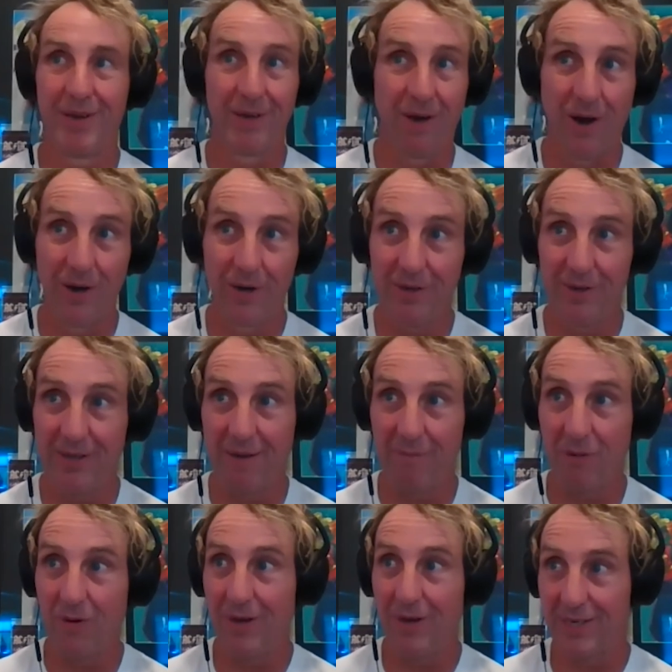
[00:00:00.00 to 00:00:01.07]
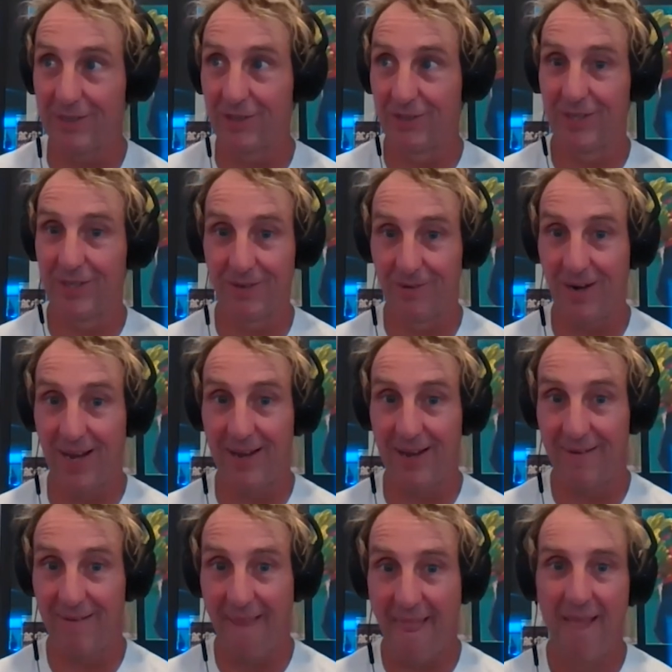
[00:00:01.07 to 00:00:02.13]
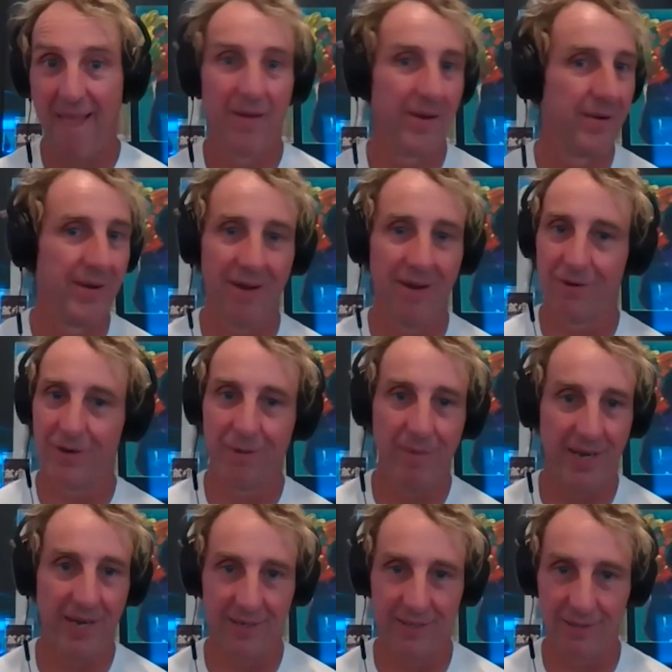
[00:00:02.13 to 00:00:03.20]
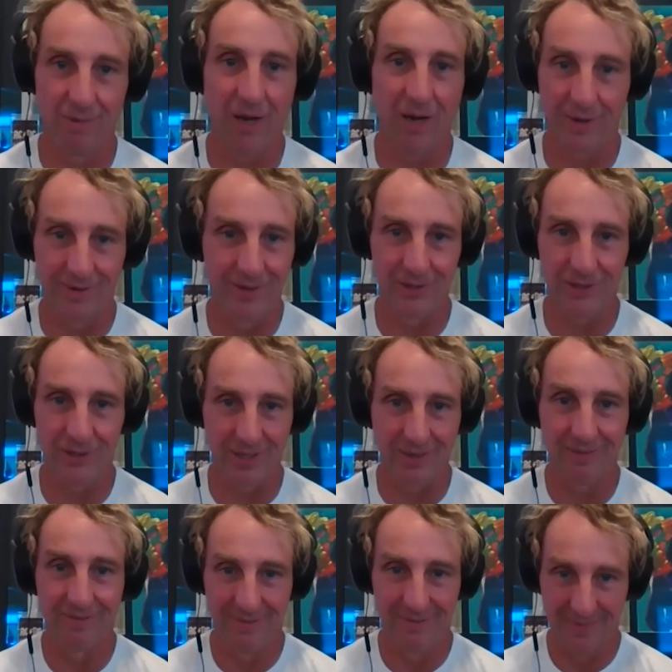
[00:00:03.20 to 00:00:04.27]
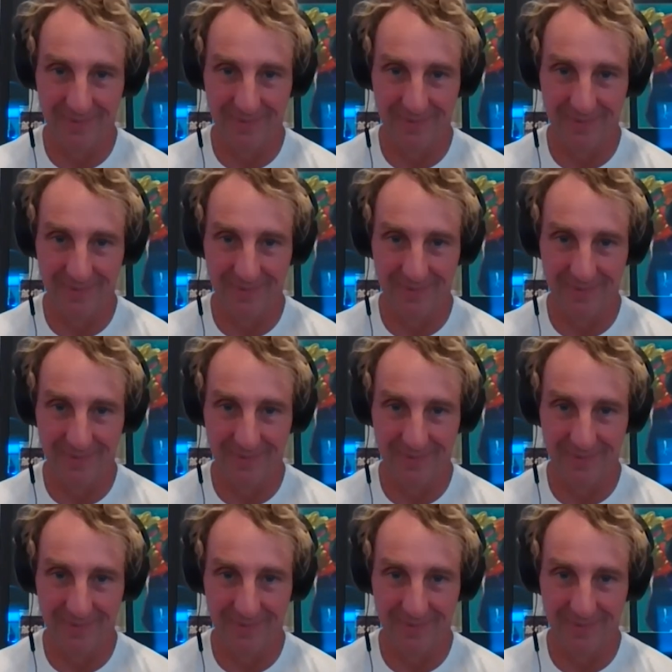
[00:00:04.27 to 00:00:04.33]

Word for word: Are you going to argue that point because you did it right? You're never going to make it as a monitor engineer.